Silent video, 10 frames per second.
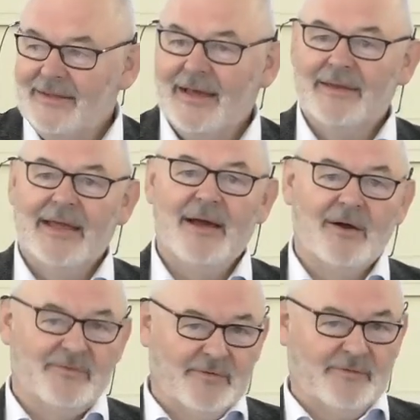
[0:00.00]
and they
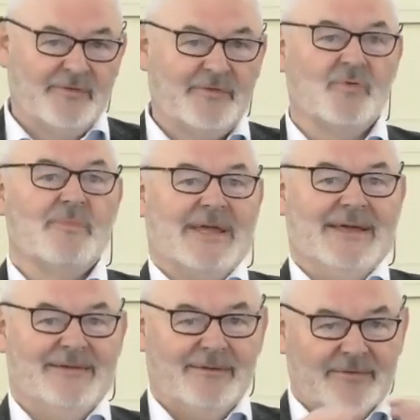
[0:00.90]
are sort of zooming
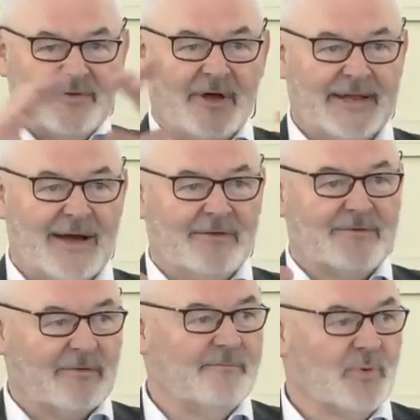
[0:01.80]
in, they're starting out
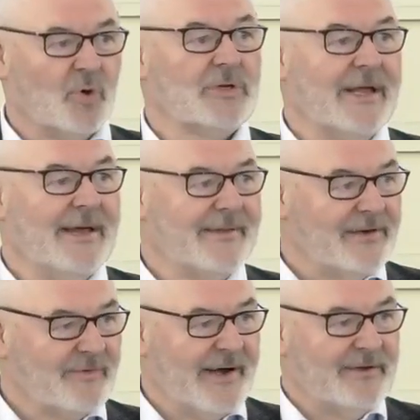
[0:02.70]
sort of broadly and
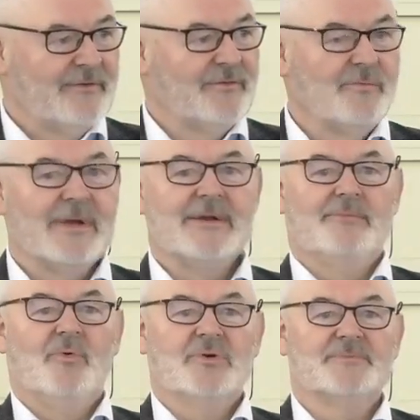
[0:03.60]
then trying to zoom in
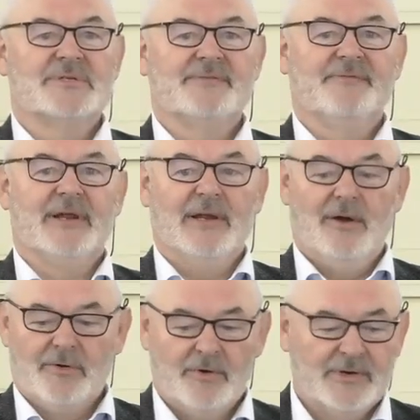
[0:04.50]
more specifically
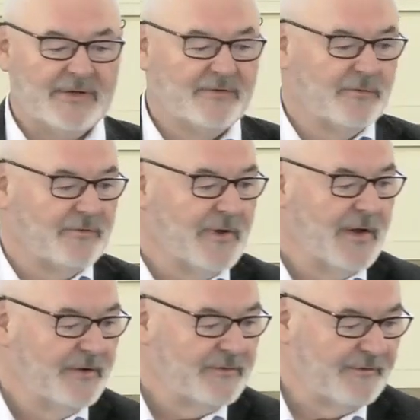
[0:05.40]
on the issues.
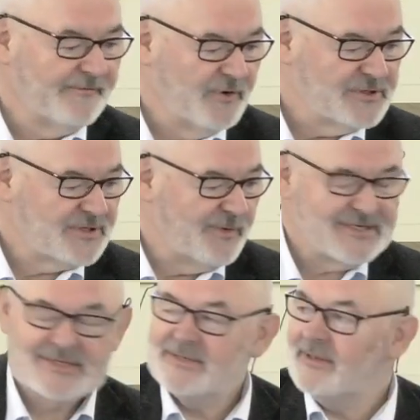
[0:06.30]
So the first
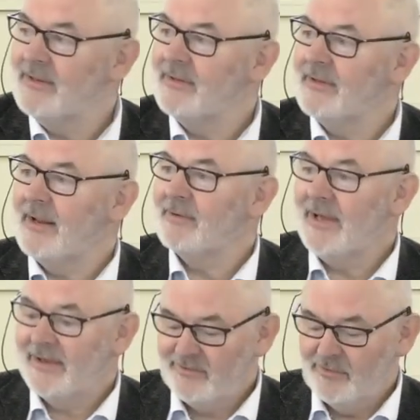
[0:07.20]
question that I would
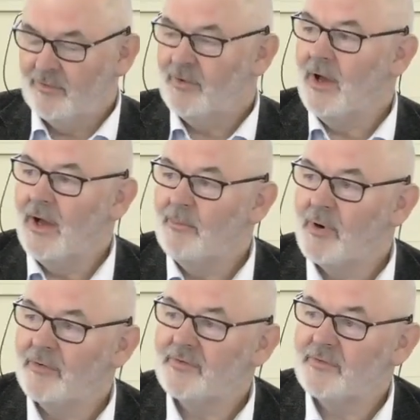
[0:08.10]
like to
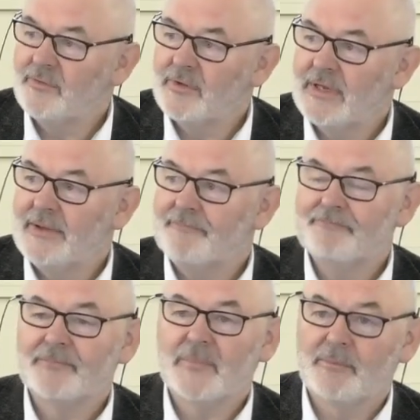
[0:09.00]
pose to the
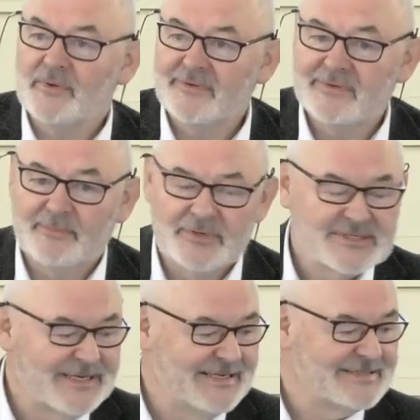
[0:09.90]

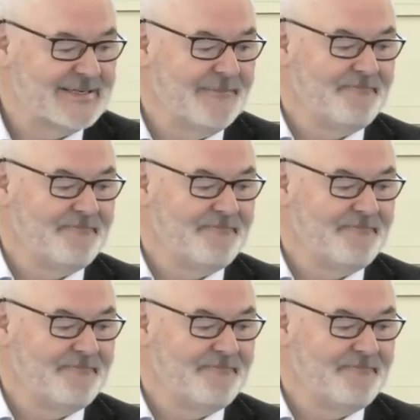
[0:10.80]
participants is